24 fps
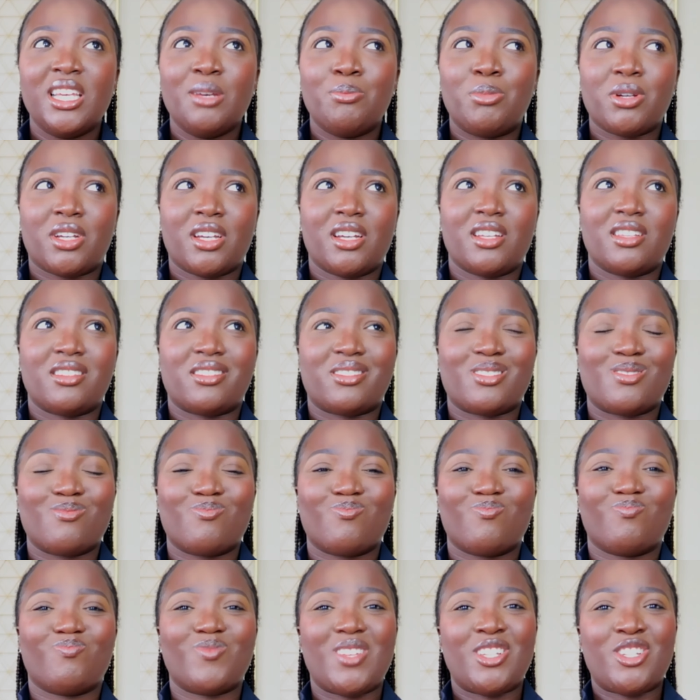because
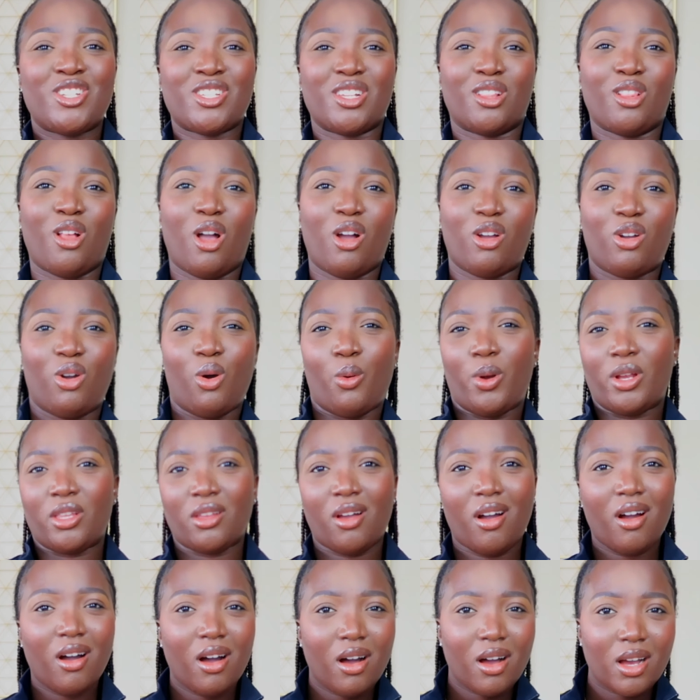it's just a lot going
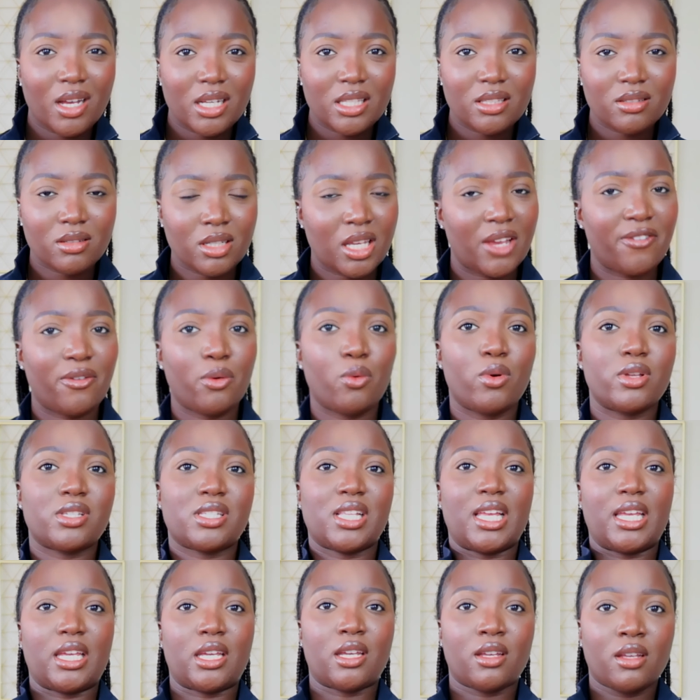on if it was
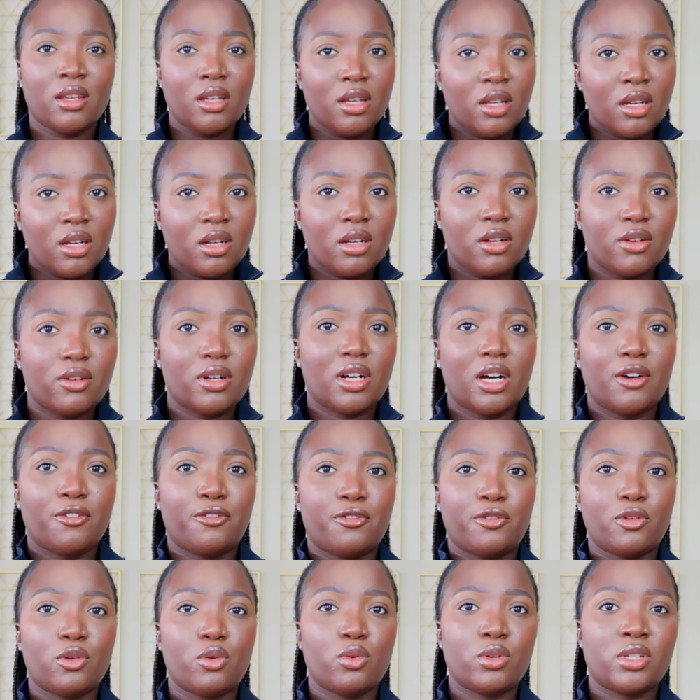like a
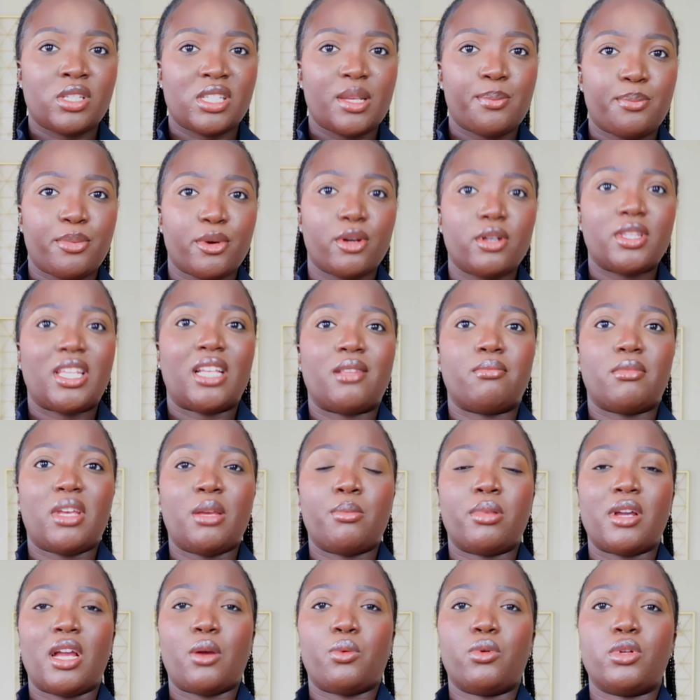full zipper then
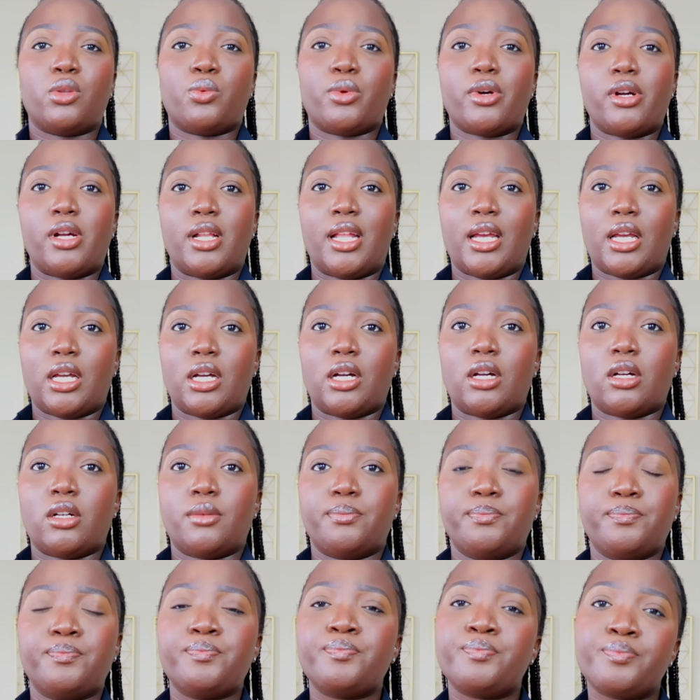maybe i would wear like a
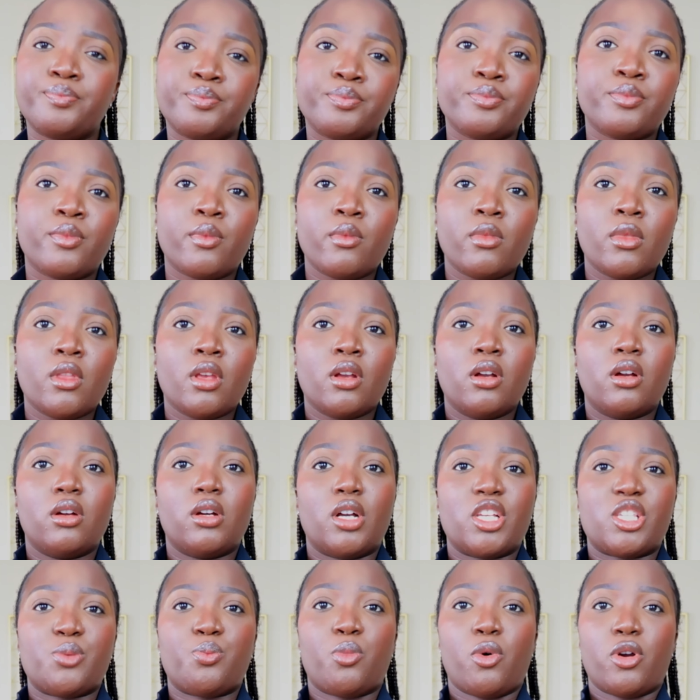
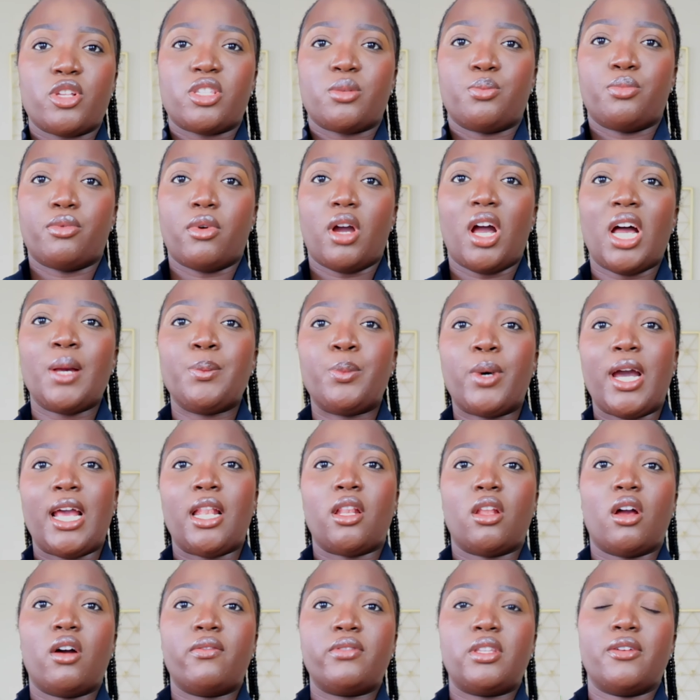a sports bra but i
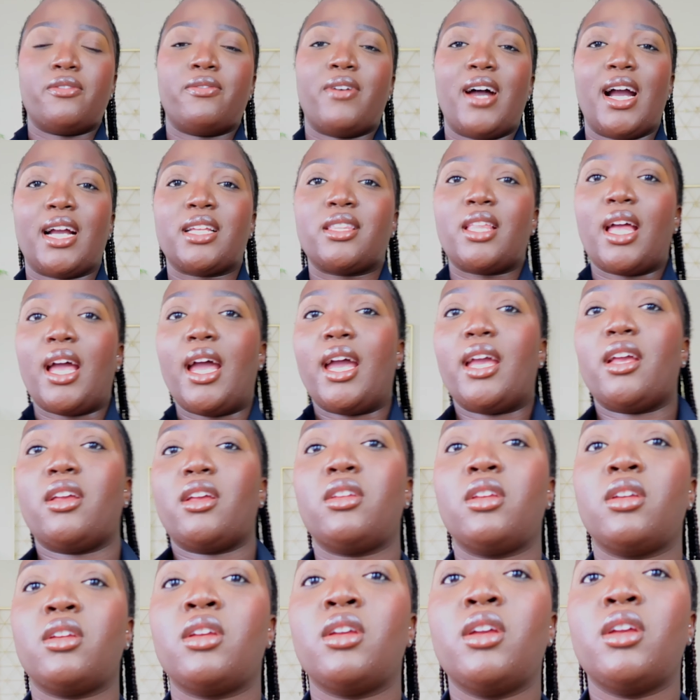love the fact that
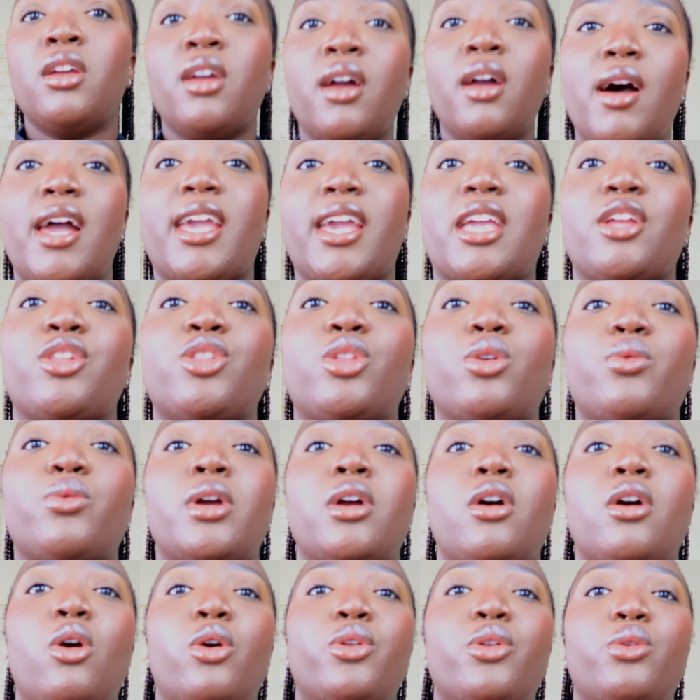i can do
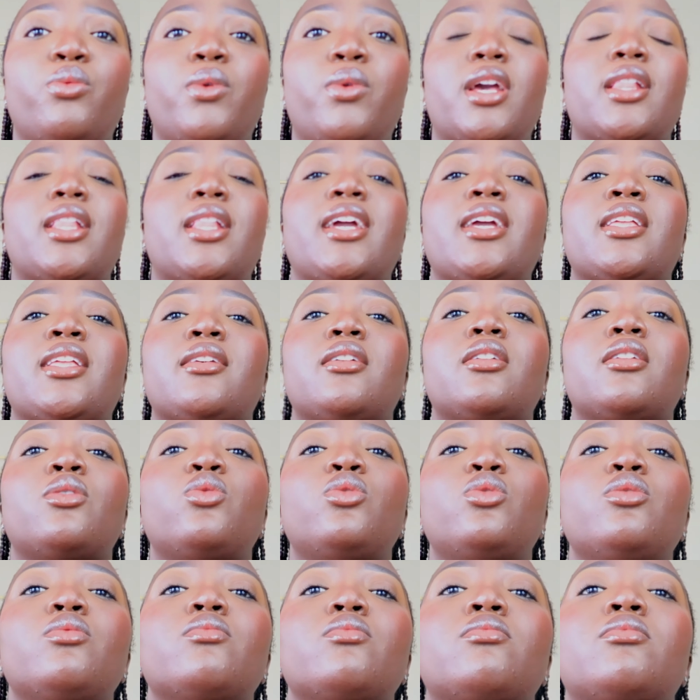it all the way like
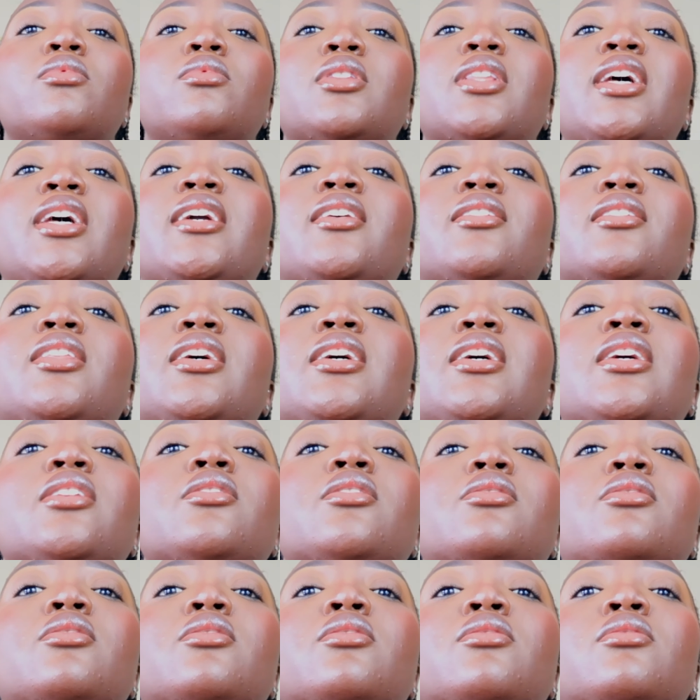whoop, like
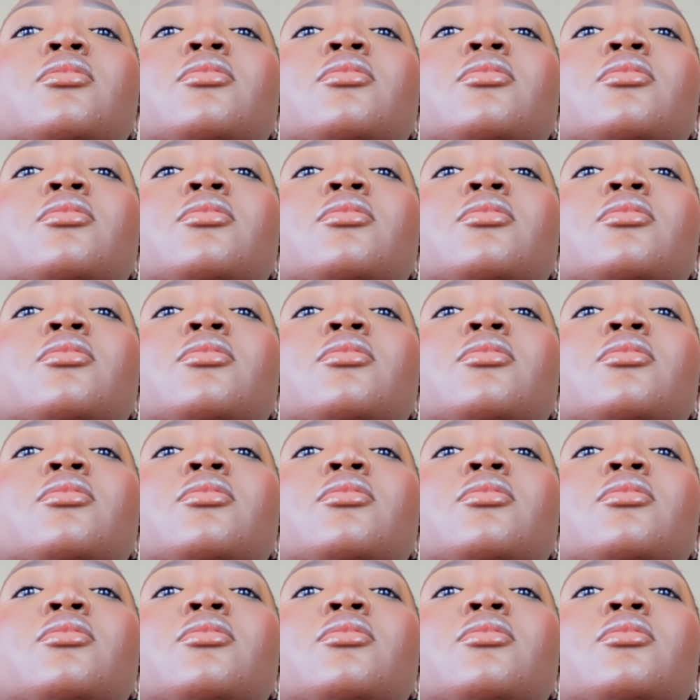this